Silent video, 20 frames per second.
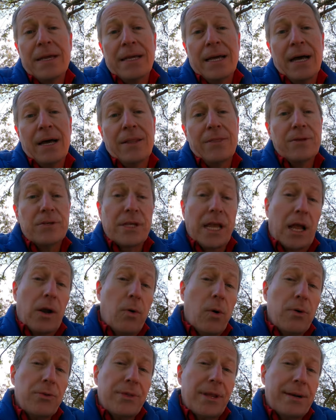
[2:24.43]
There's a
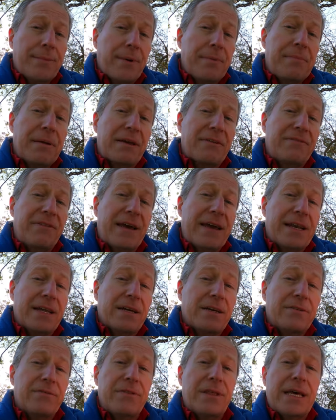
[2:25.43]
quote that I'm a big fan
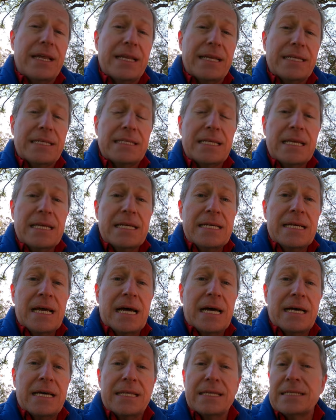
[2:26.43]
of that is,
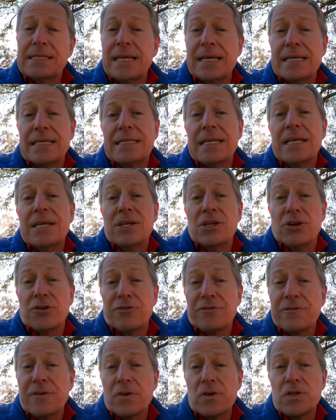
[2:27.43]
that says, your
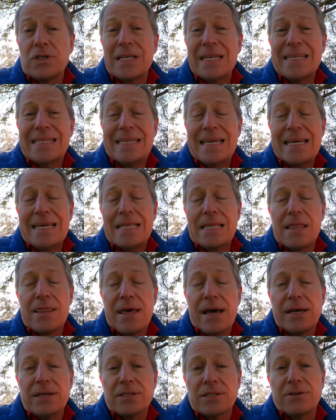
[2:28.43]
first
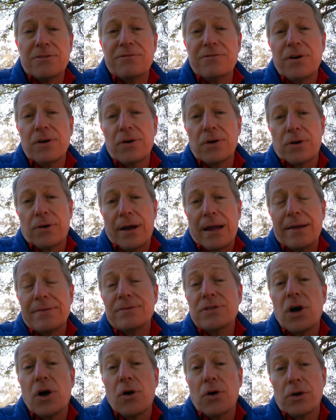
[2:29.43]
10,000
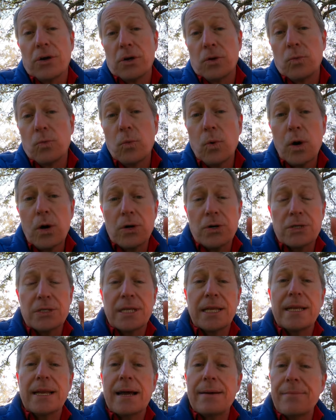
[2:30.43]
photographs are your worst.
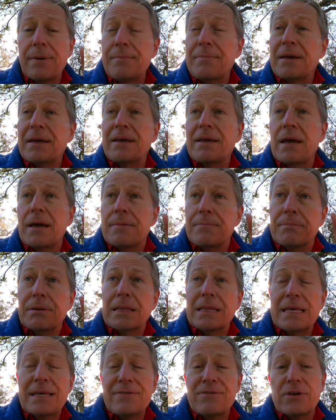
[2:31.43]
And I'm a big
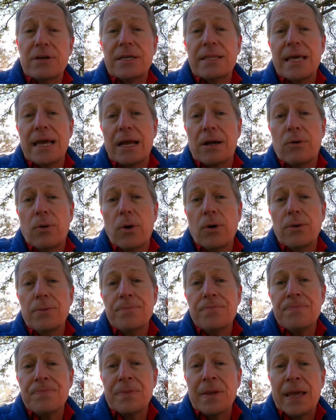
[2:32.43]
believer in that quote.
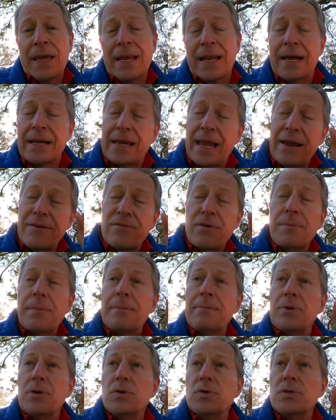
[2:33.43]
And I can't
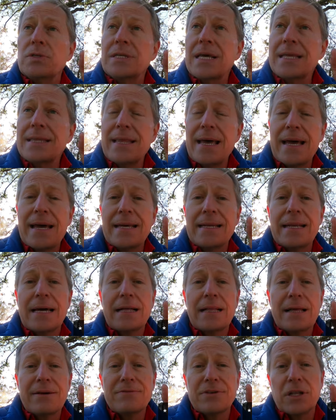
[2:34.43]
remember who said that.
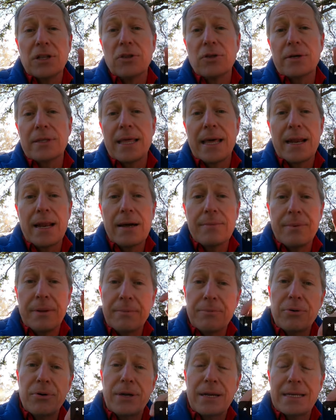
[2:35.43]
I'll have to look that up
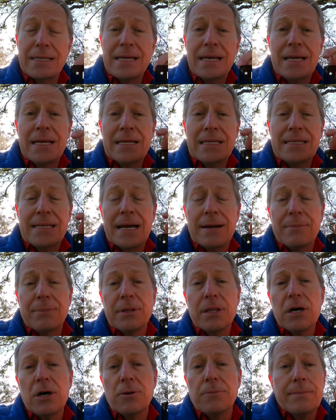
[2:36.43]
and put it down
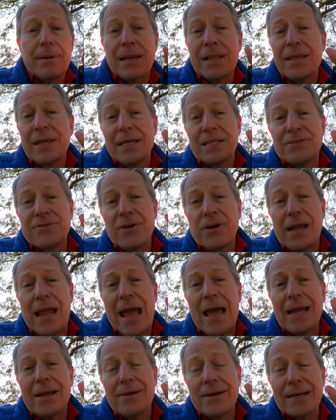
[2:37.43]
below. But I think it's very
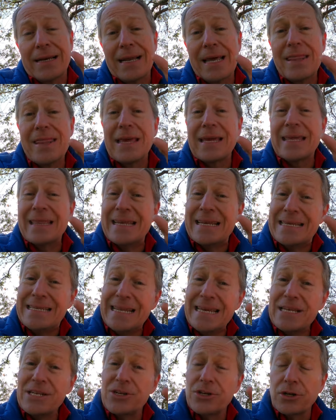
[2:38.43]
accurate. And I think in the
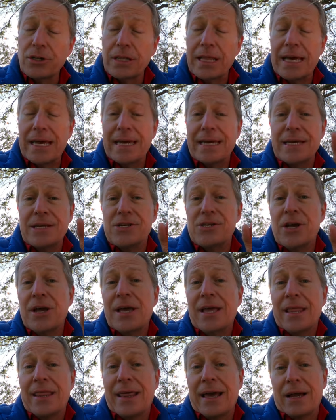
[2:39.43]
digital age,
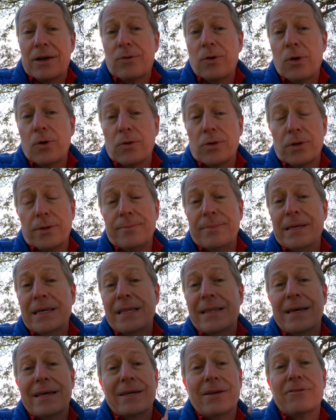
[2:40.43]
that quote could be
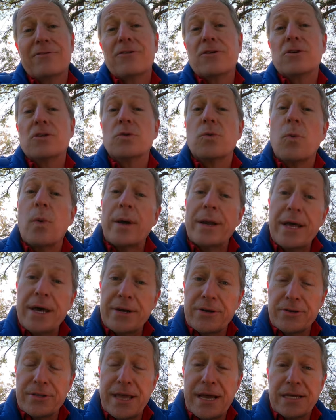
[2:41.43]
that your first
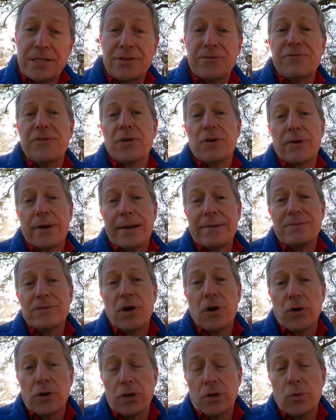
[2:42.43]
100,000 photographs
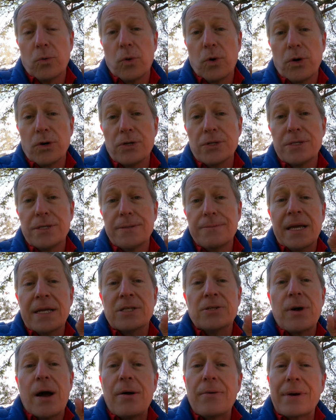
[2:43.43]
are your worst.
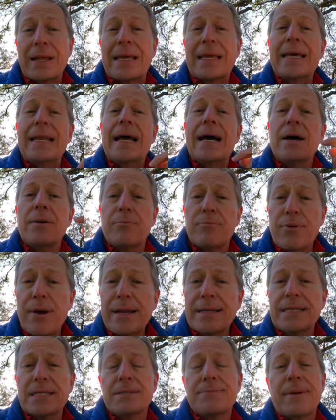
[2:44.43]
And so I want to get out,
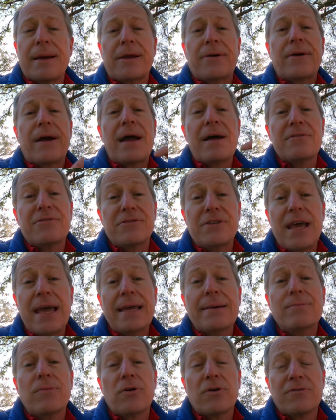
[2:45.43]
practice my craft,
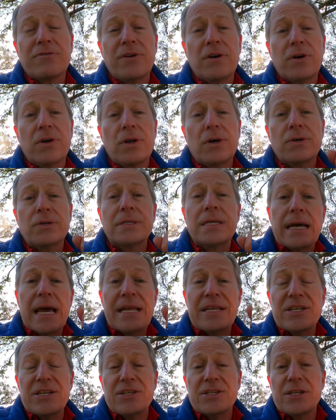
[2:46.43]
take more photos,
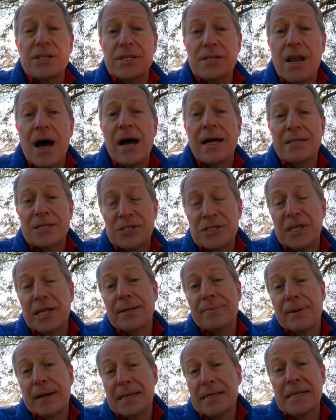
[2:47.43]
and just not sit
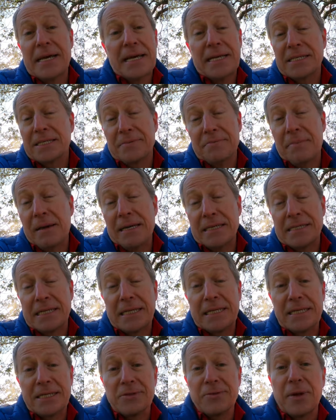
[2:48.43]
at my desk,
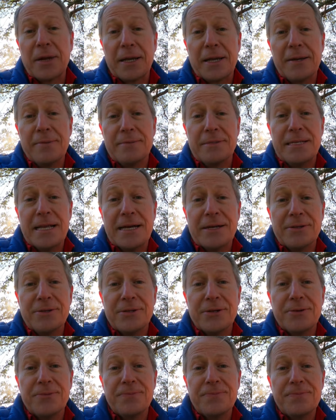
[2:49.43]
basically, is what it comes down
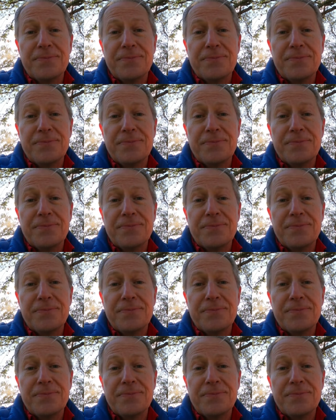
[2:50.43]
to.